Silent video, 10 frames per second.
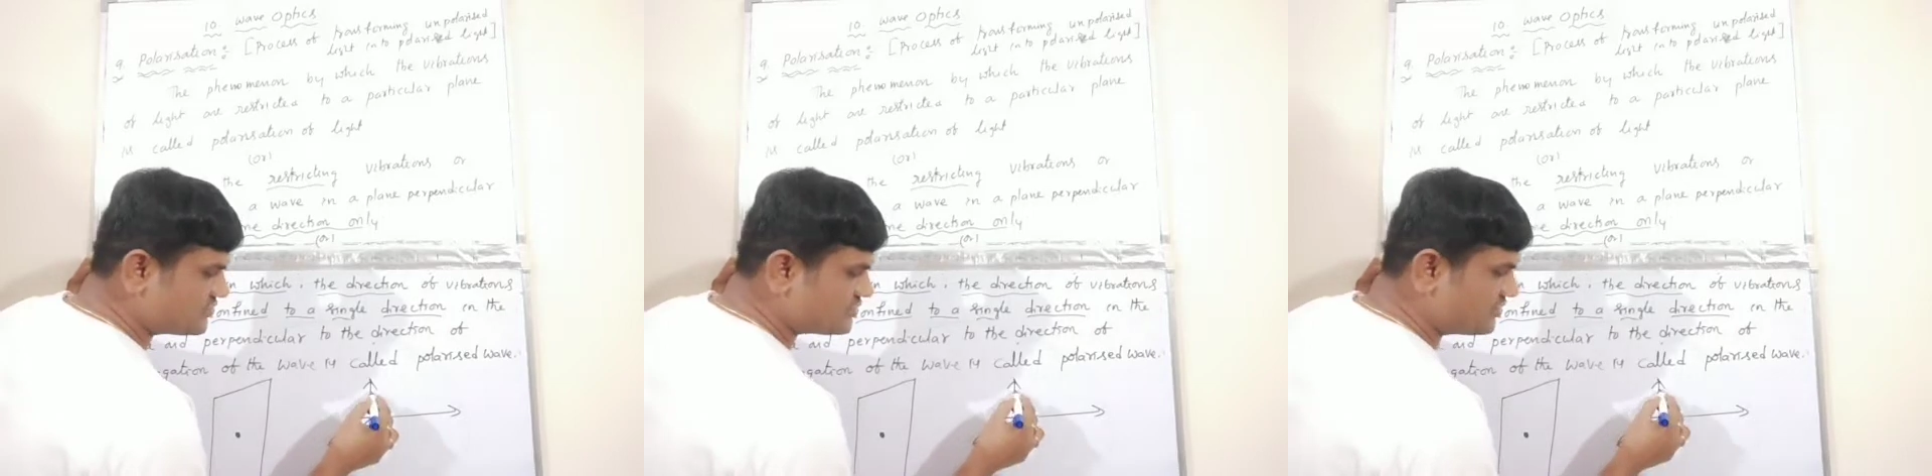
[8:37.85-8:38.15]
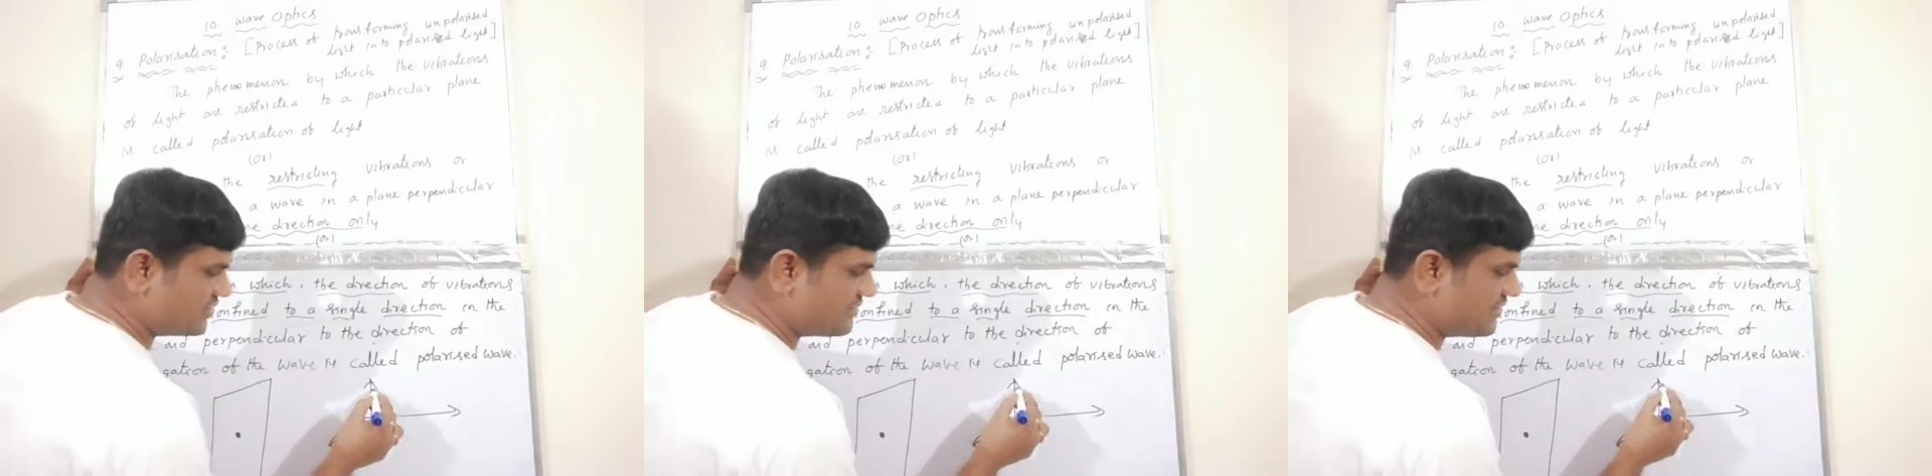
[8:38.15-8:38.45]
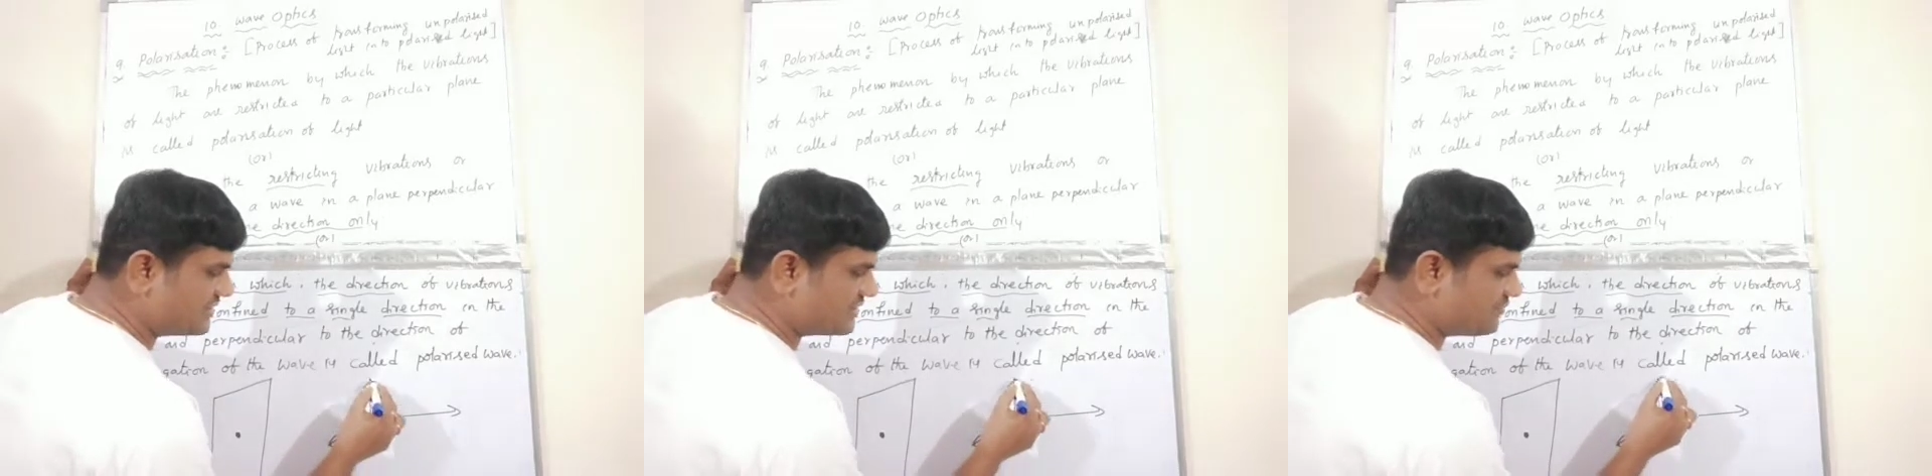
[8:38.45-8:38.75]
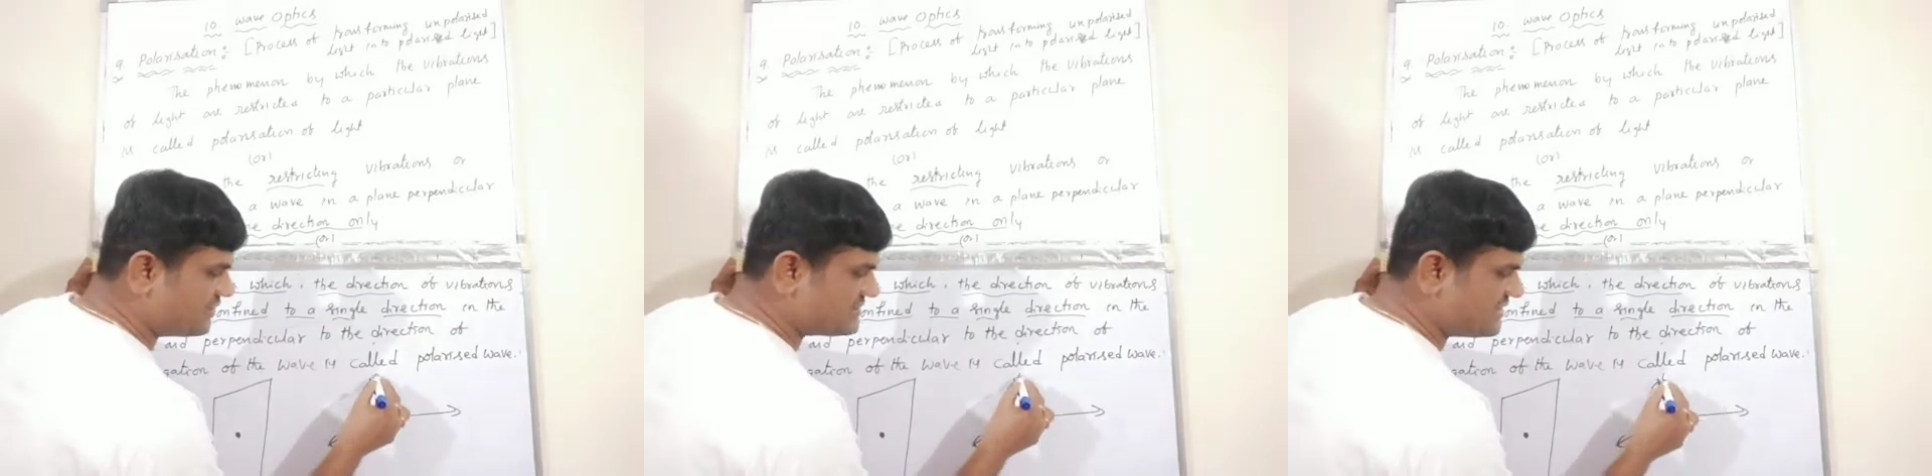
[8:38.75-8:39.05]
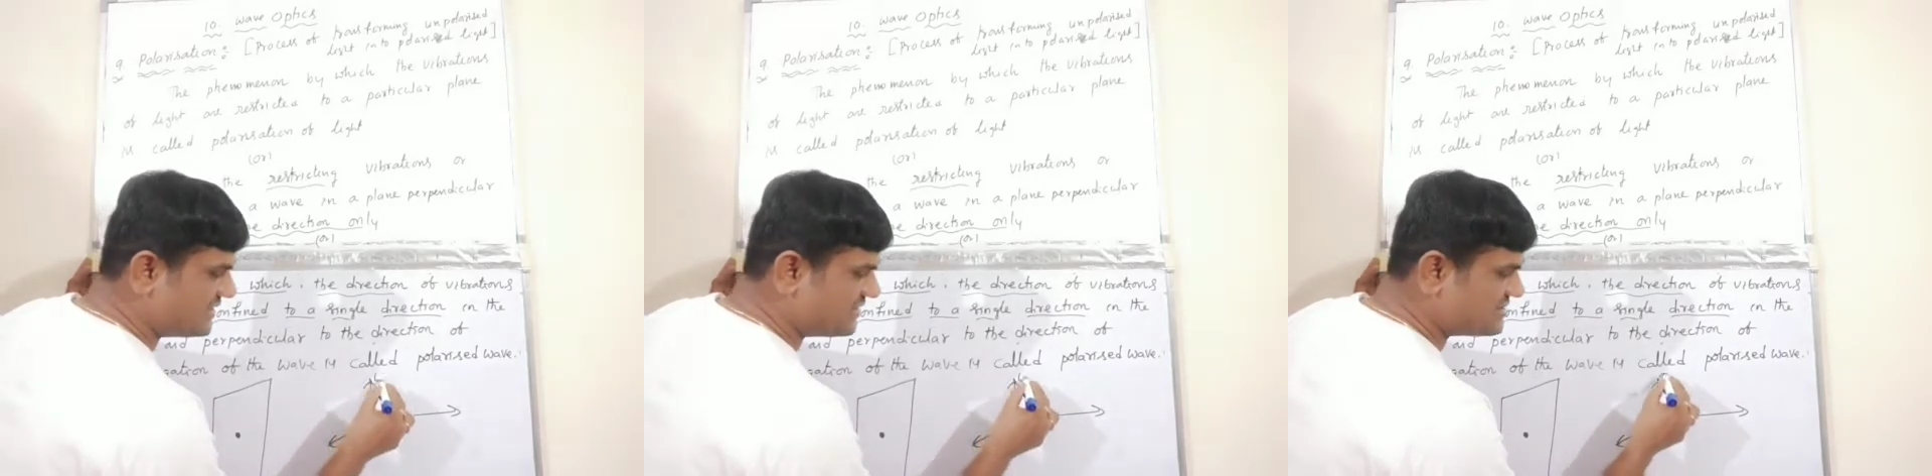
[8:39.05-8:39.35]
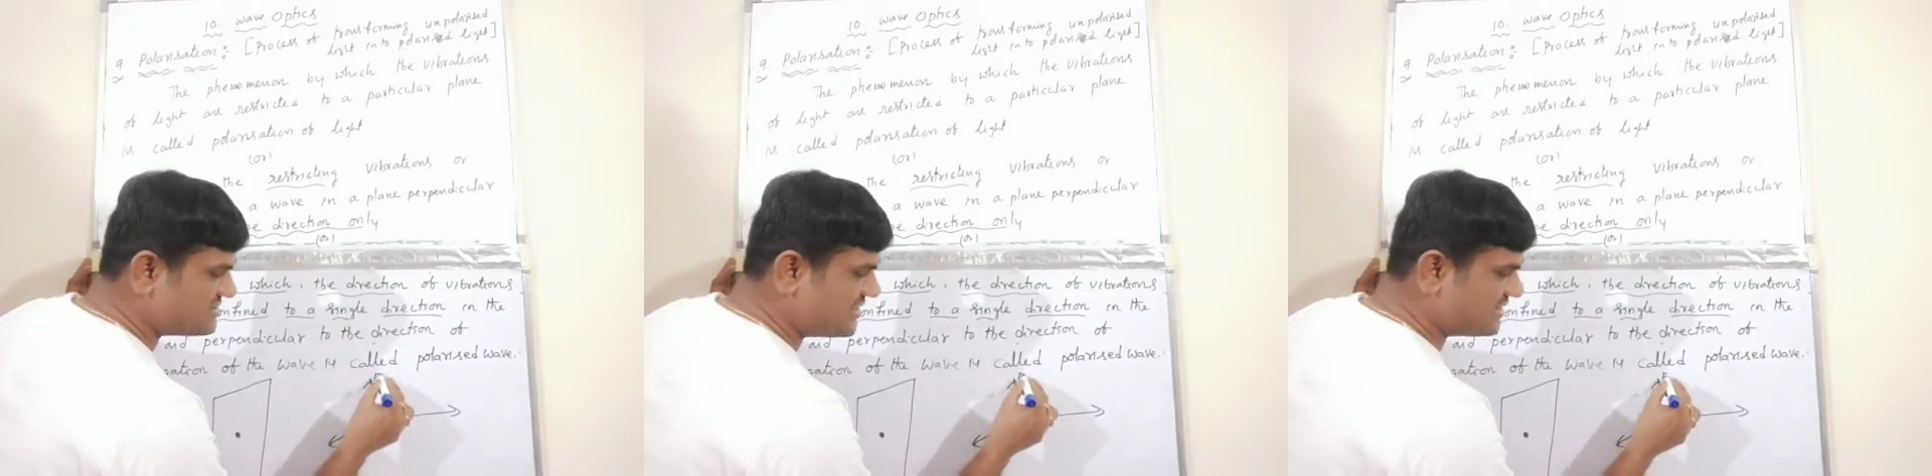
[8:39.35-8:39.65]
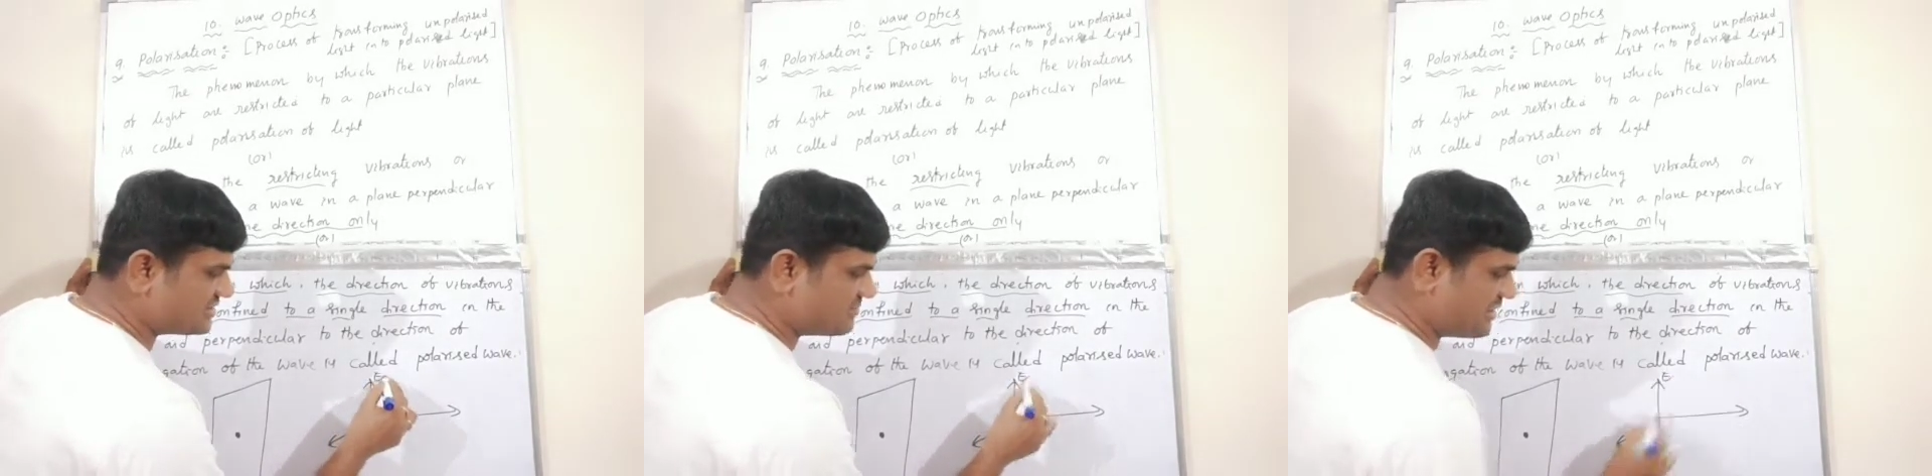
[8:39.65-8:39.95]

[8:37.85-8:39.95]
So now electric field is acting in this direction,